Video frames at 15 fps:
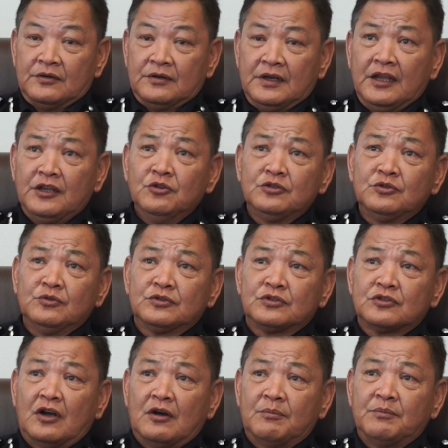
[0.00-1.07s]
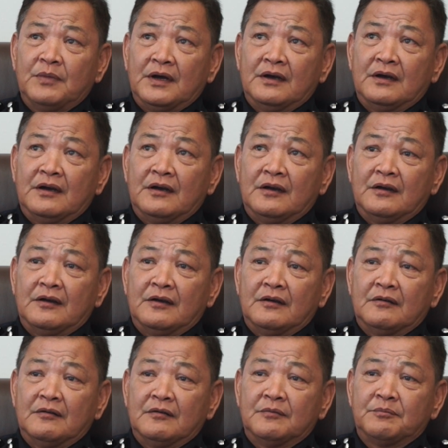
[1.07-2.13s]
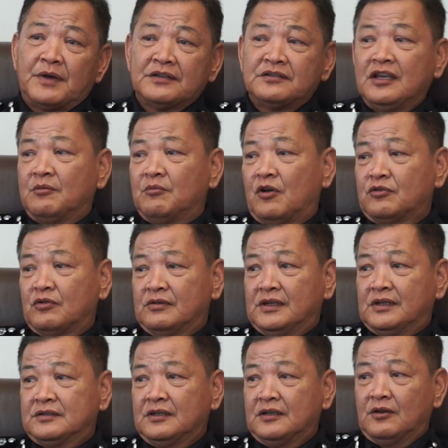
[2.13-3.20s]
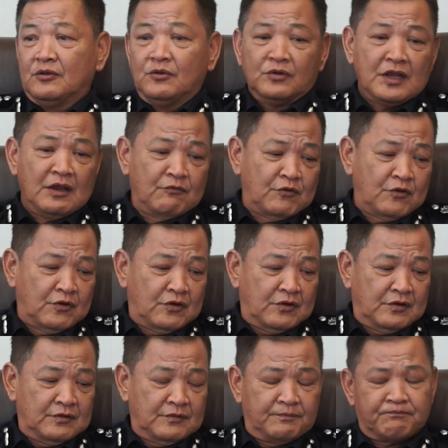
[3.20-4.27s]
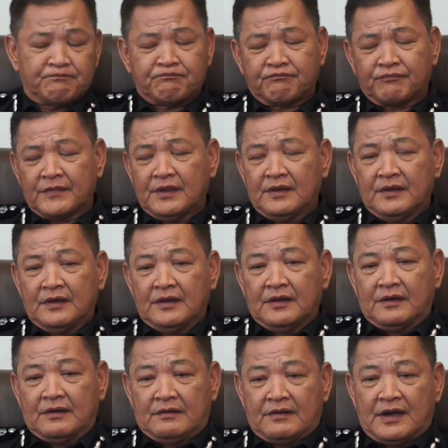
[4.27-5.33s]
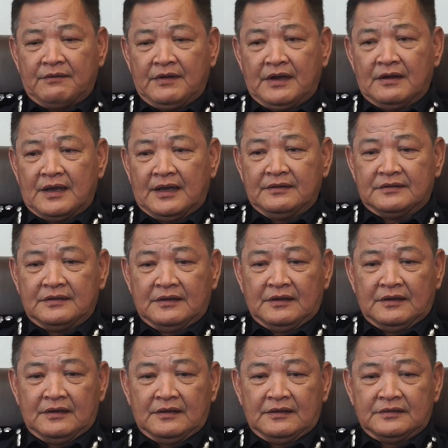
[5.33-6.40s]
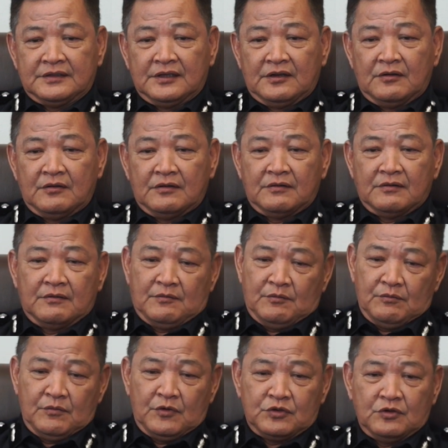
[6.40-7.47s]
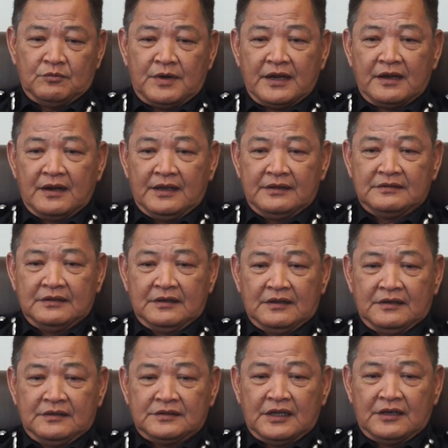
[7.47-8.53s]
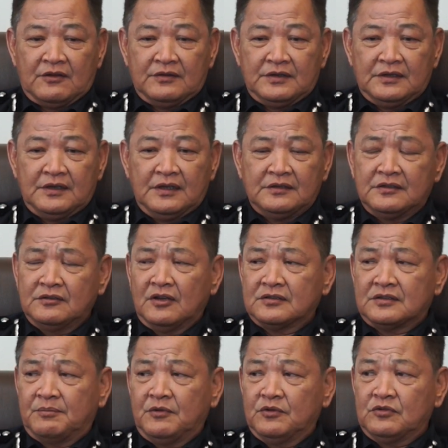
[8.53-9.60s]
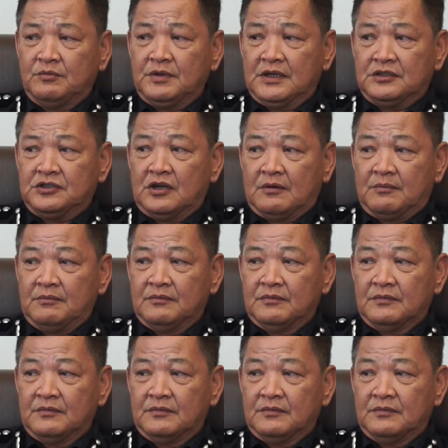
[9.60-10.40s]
They used to stop passing motorists, looking for a driving license, motorbike license, and all this. This is not supposed to be the job.